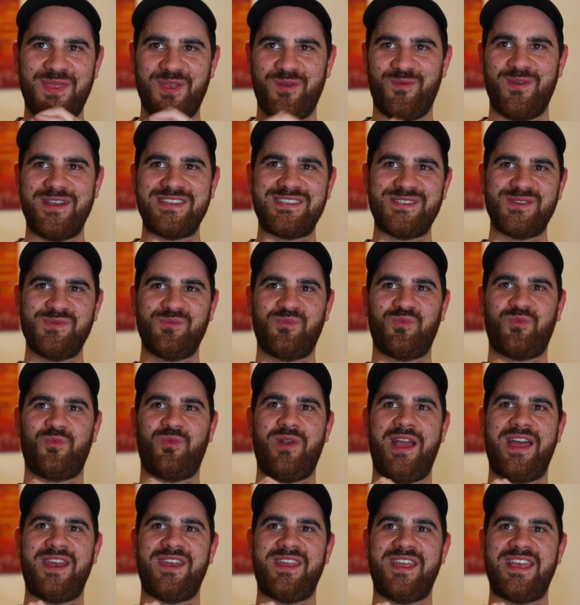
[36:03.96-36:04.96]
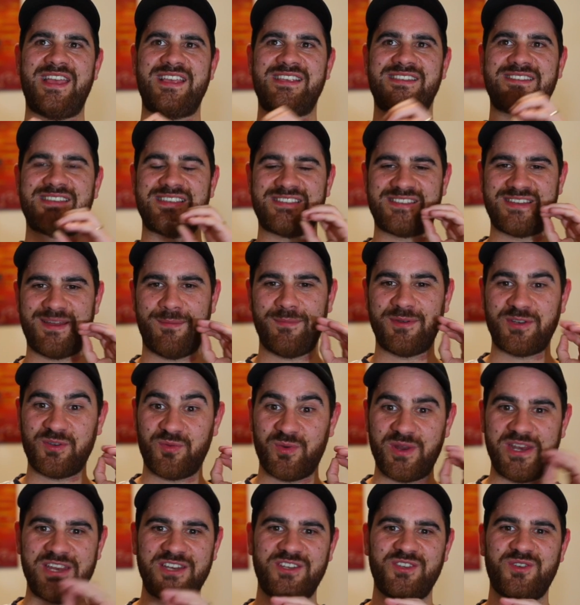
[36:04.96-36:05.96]
the reason around it is it's number
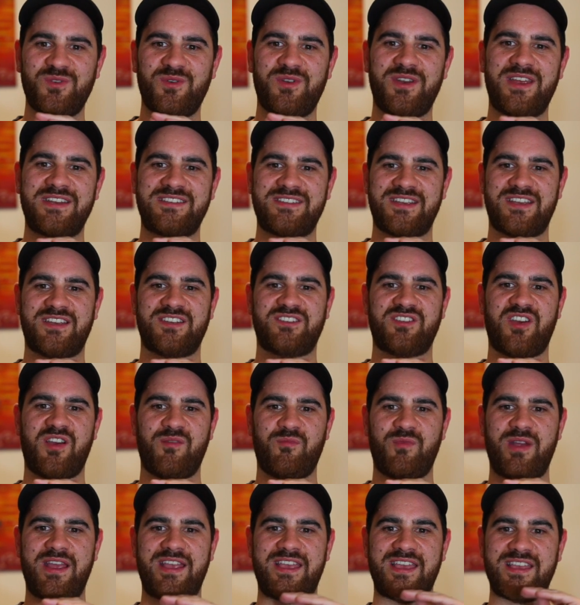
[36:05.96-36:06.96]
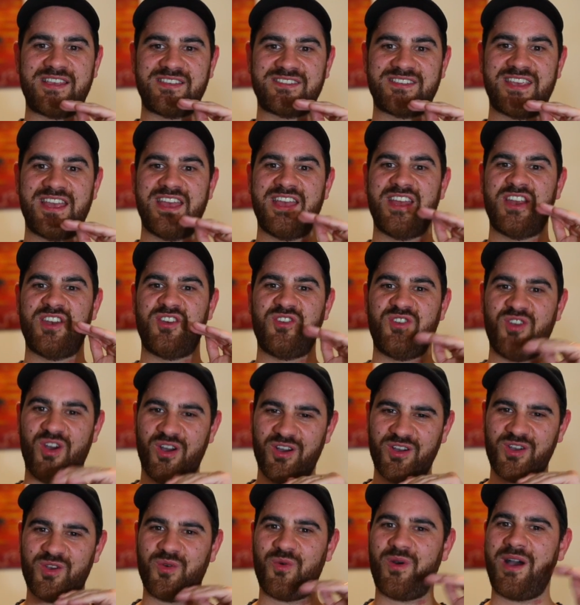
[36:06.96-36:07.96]
22 on our ticket time rankings,
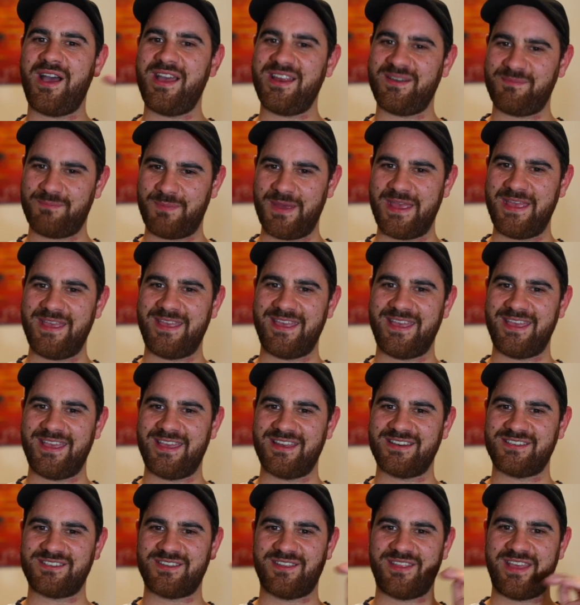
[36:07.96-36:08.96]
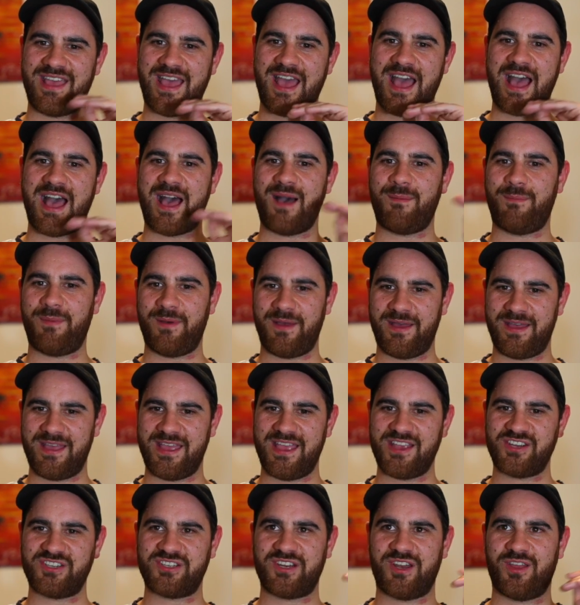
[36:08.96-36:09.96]
not quite peeking into that upper
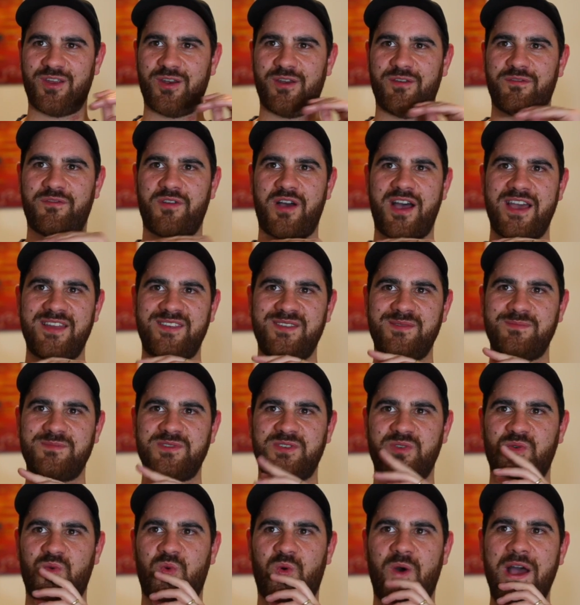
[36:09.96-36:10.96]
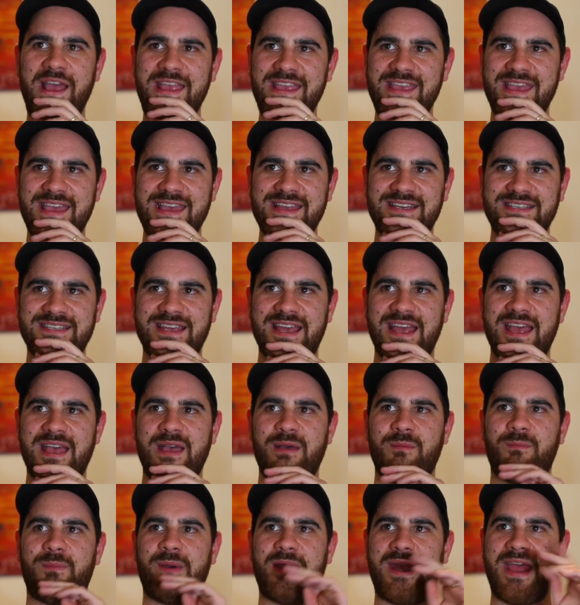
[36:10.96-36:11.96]
echelon of items quite yet,
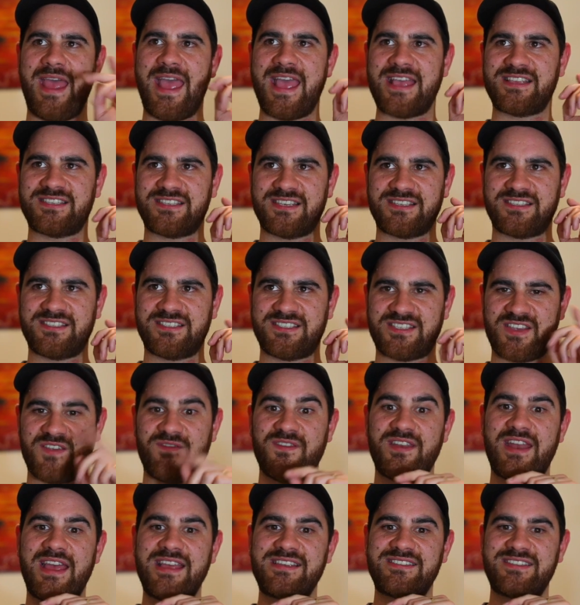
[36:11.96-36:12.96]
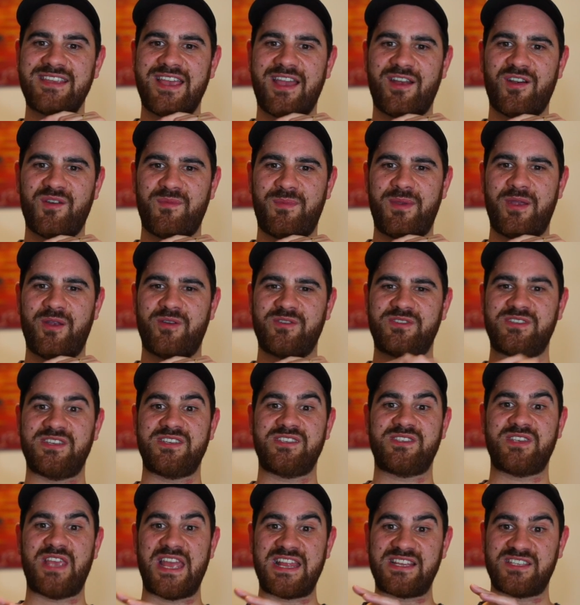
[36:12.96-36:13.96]
but it has 7 ACR
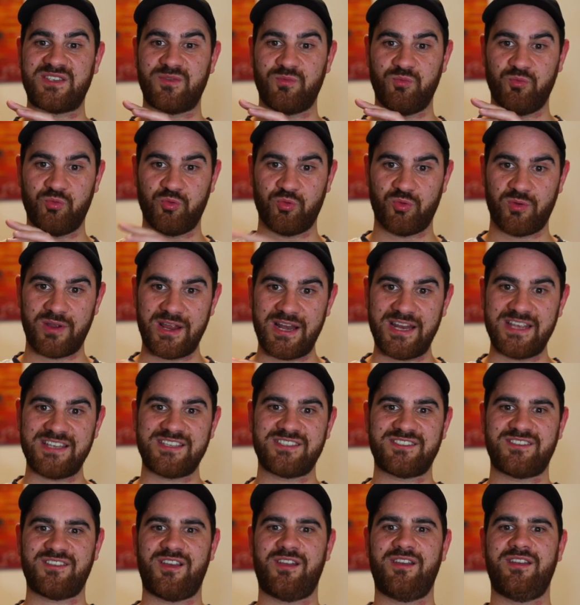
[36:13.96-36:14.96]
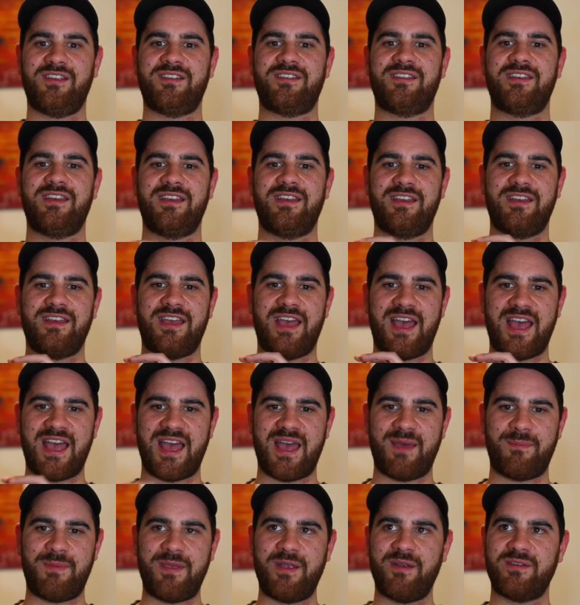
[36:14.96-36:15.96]
appearances and some really solid
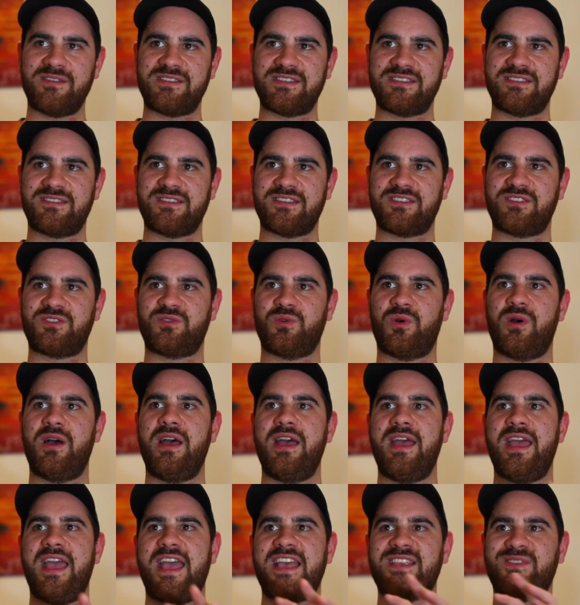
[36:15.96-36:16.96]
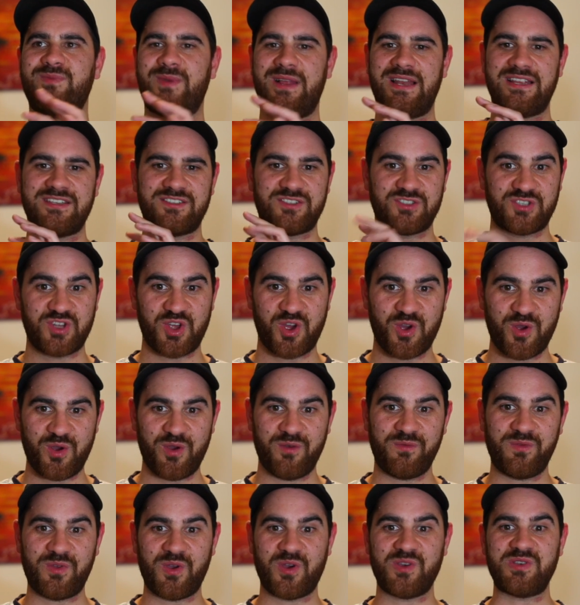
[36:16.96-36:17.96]
appearances this tour, as well as 2
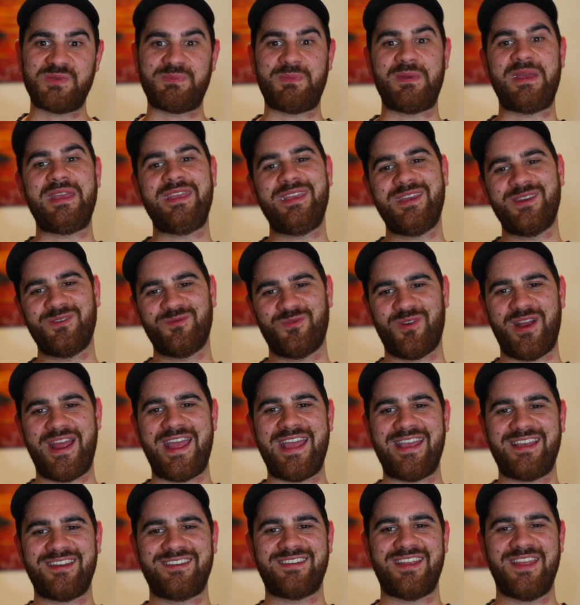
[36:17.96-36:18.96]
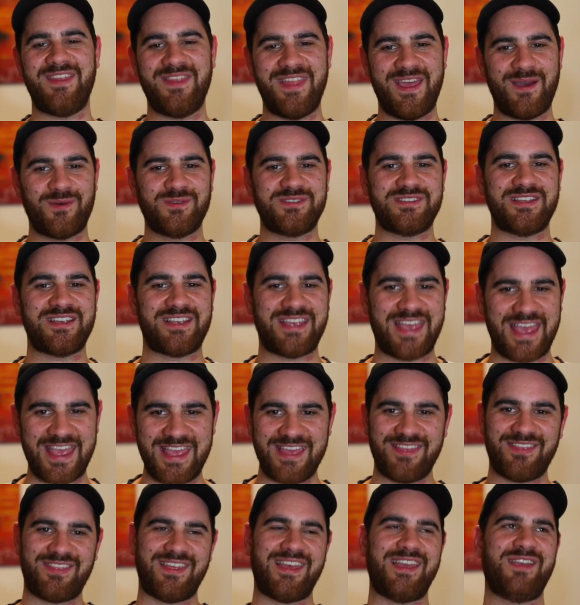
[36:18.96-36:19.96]
of those being in ranked, and that was the
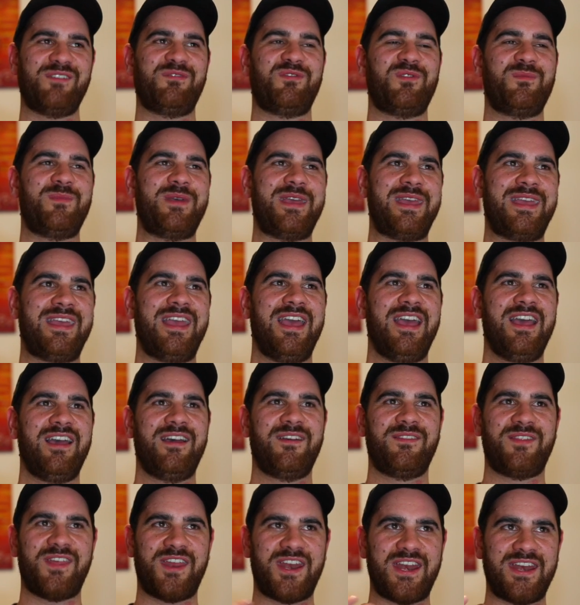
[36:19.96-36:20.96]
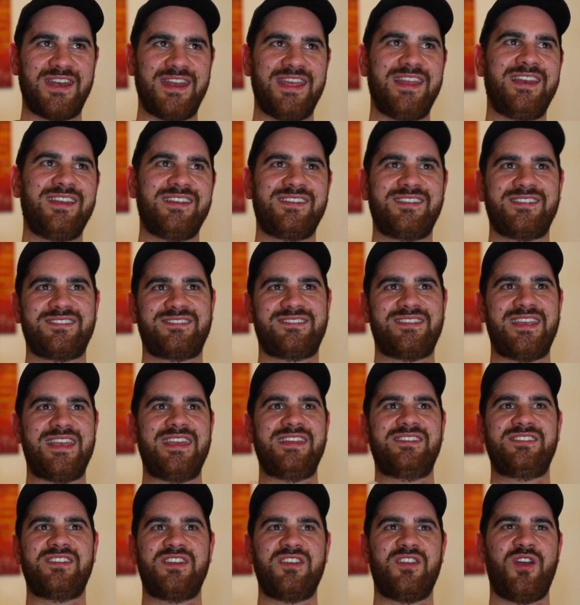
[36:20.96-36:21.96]
key thing for me that I needed to
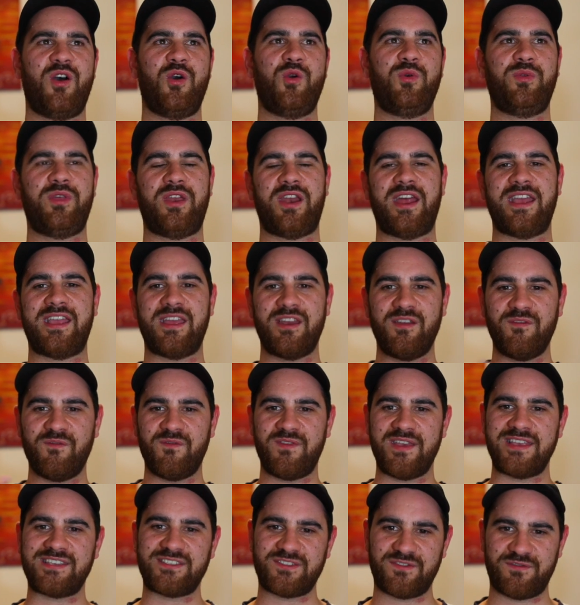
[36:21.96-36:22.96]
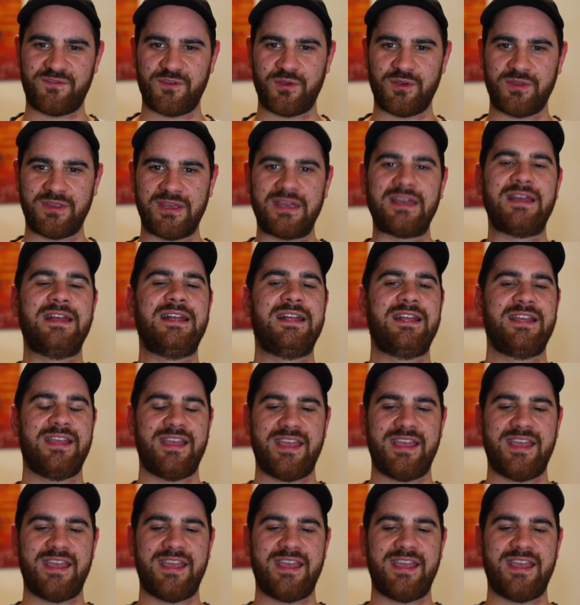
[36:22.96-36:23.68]
see to know that I can invest further.